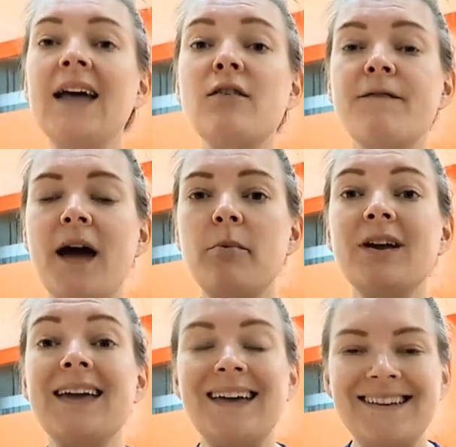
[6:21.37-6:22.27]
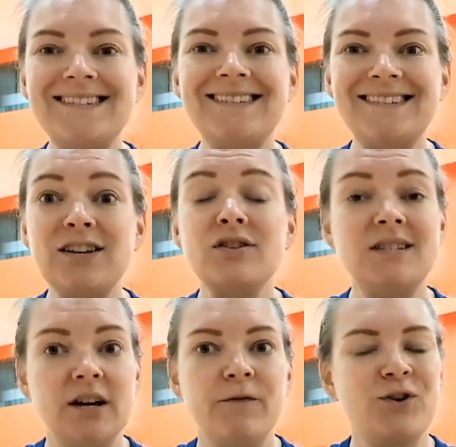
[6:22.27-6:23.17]
and the fabric is still
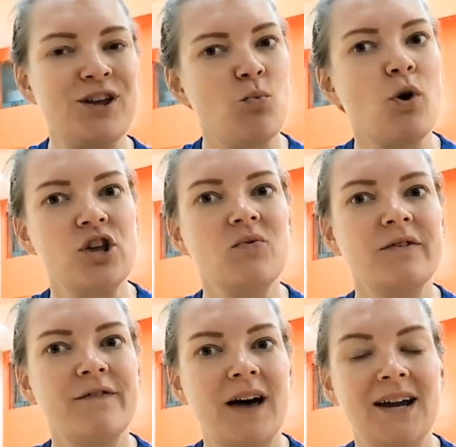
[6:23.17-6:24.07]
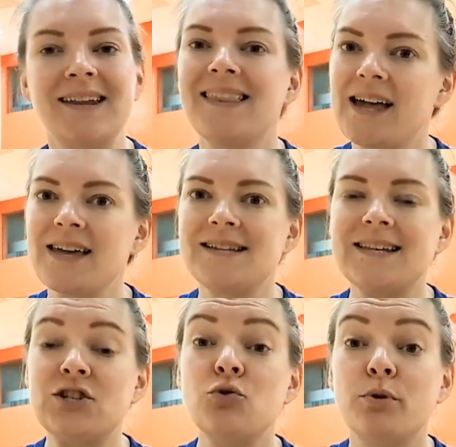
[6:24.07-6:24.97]
different than what you would find leggings
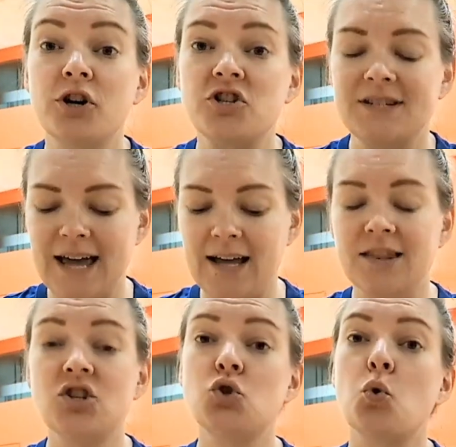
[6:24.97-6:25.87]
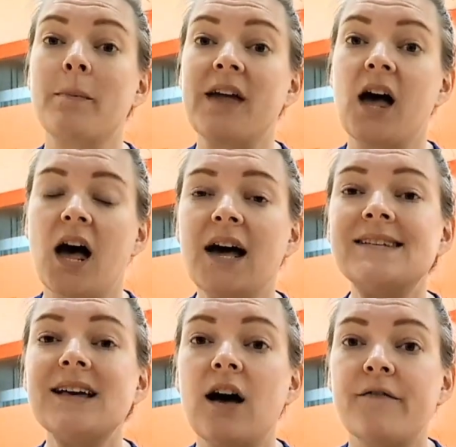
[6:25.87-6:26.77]
that you purchase at the store
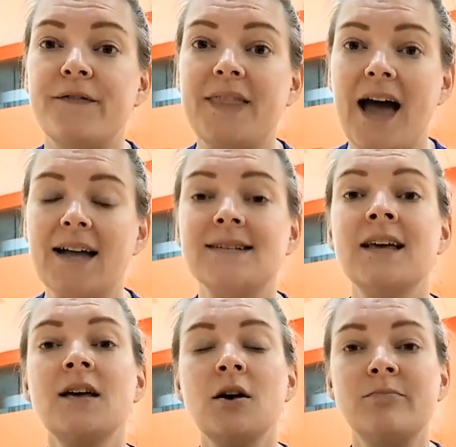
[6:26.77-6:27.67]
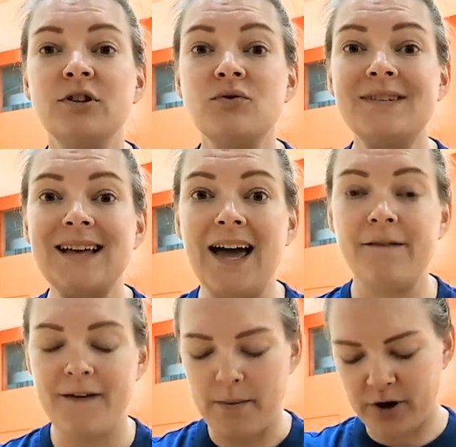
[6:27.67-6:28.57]
because of that
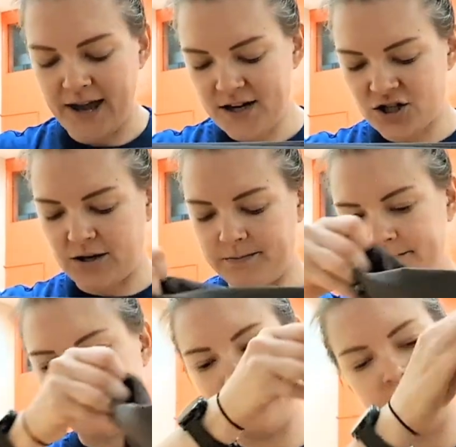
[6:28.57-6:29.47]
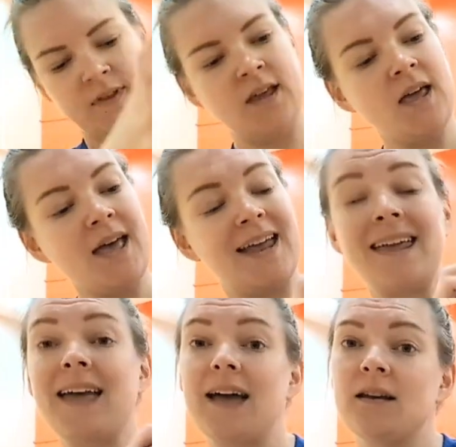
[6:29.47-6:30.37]
Bluesign fabrication. And
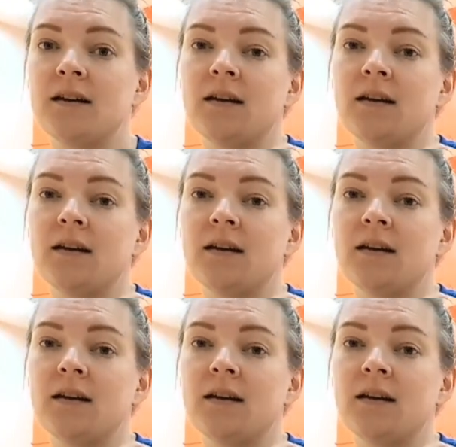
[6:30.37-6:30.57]
again,